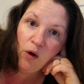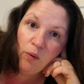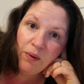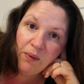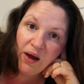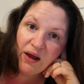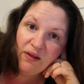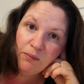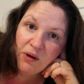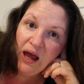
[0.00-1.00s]
or we might
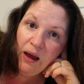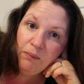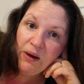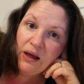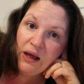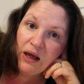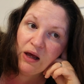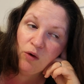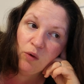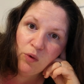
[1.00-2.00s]
get them camping
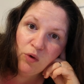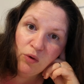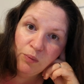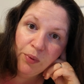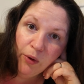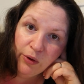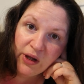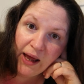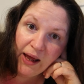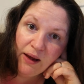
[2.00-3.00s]
gear or
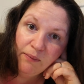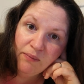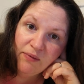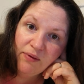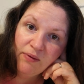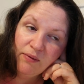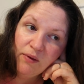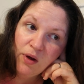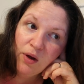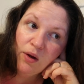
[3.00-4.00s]
board games,
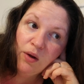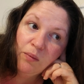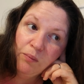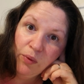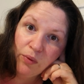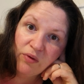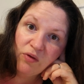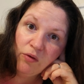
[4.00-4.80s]
books,